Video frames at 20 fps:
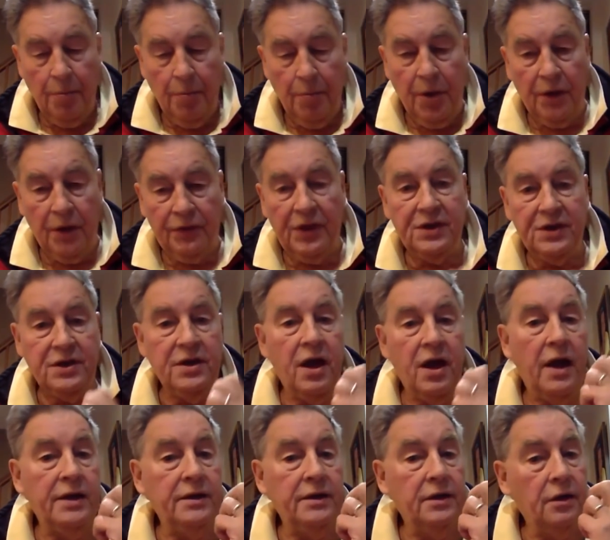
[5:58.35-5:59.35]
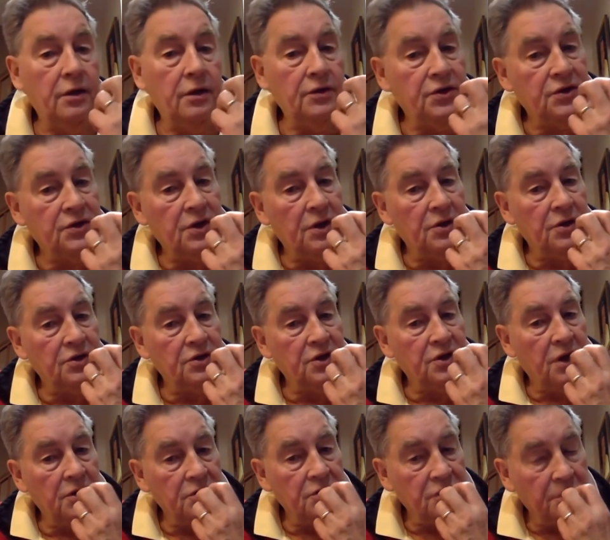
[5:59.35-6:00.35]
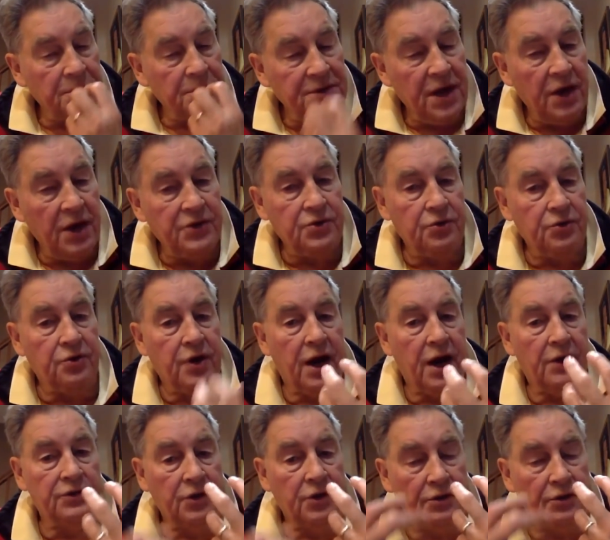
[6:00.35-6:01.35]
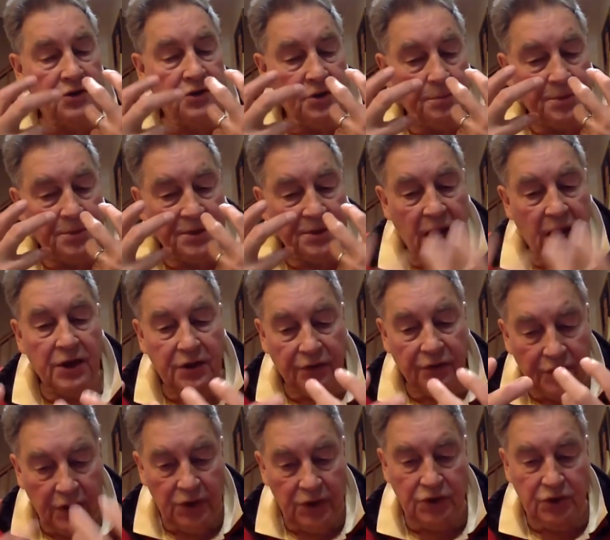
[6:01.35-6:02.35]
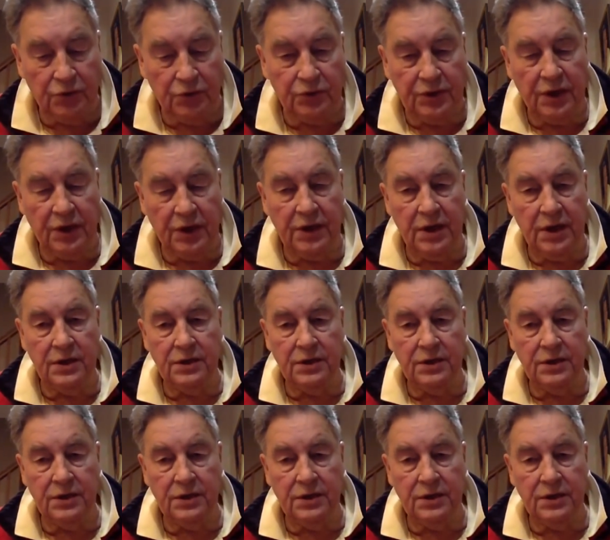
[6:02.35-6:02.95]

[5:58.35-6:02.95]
but they denied it on substantial grounds, on substantive issues. They